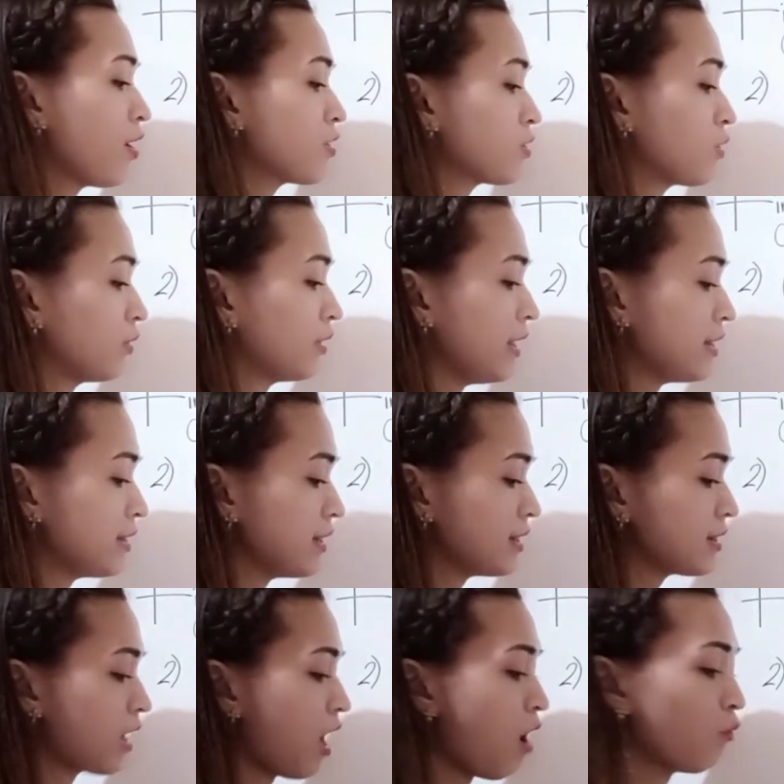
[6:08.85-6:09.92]
So this
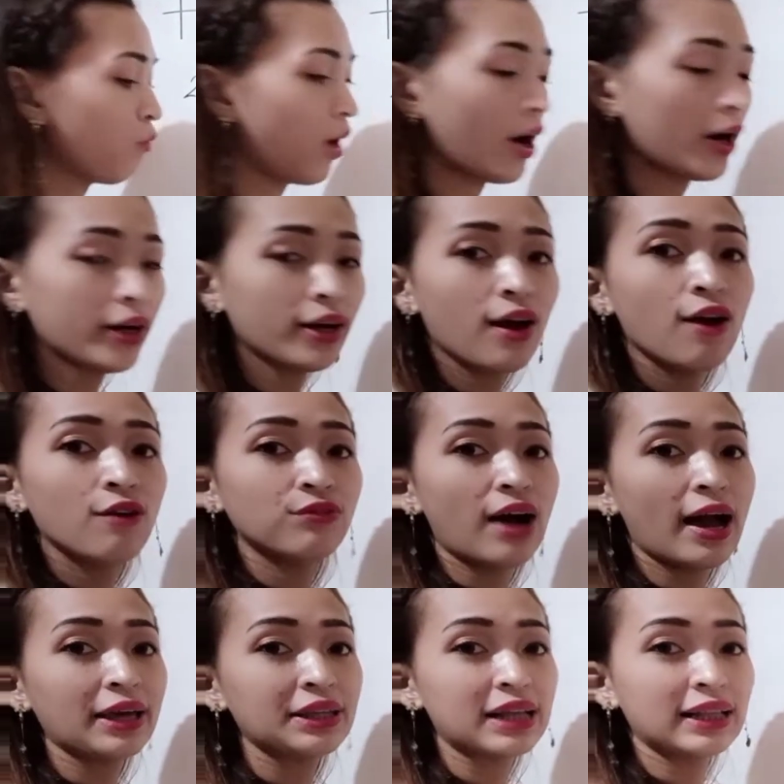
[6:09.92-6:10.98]
is our
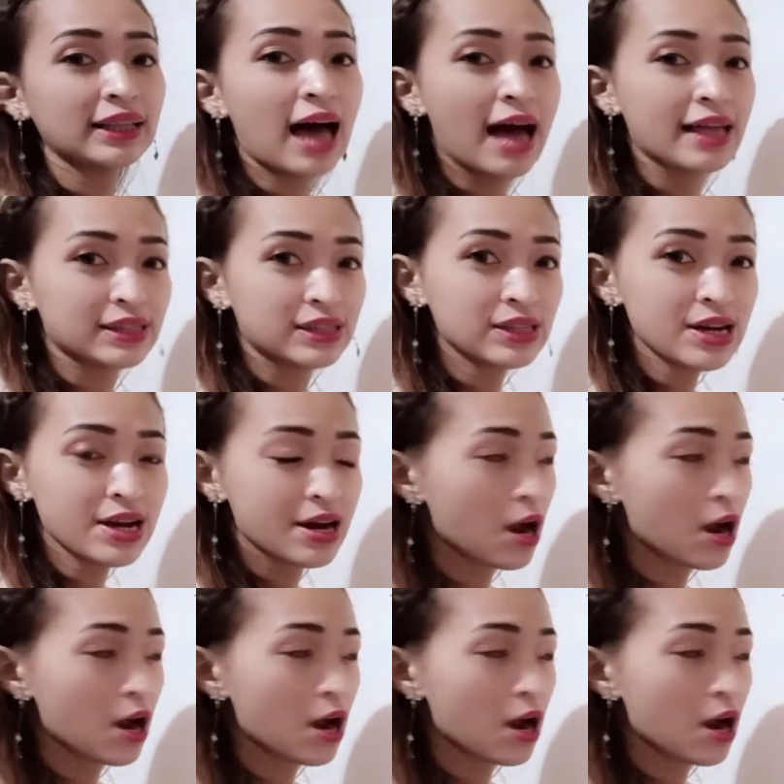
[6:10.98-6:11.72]
final answer.